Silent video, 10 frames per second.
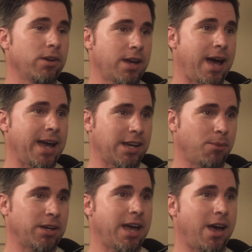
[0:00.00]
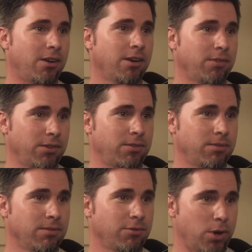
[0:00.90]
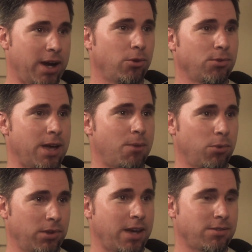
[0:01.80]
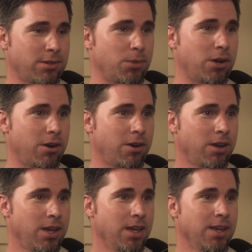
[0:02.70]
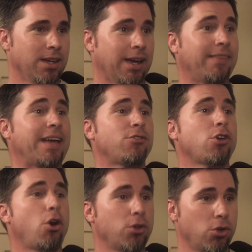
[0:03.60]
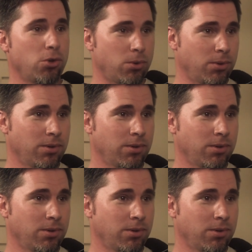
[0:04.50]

the guy coming out of the Triangle Stop with cases of beer, and they saw you,